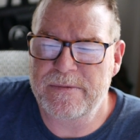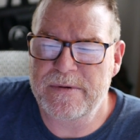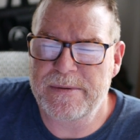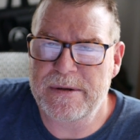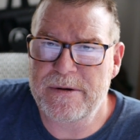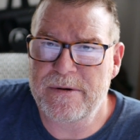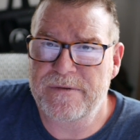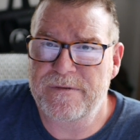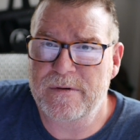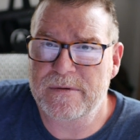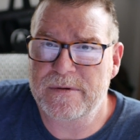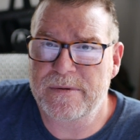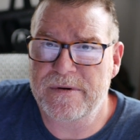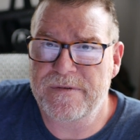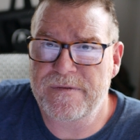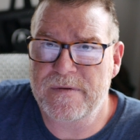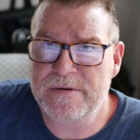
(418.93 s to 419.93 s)
women in uniform
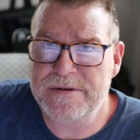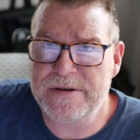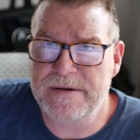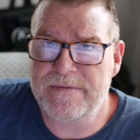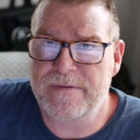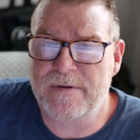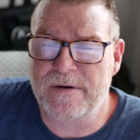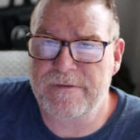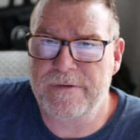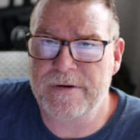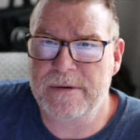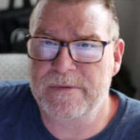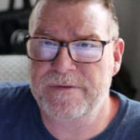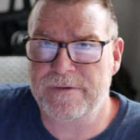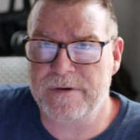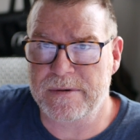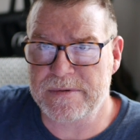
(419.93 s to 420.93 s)
24/7 for our
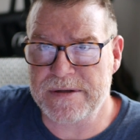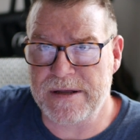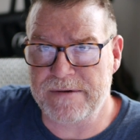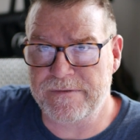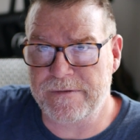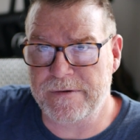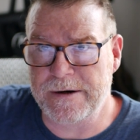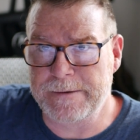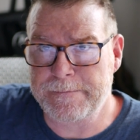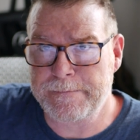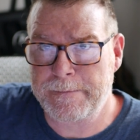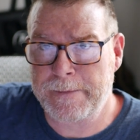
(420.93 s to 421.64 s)
freedoms. Freedom's not free.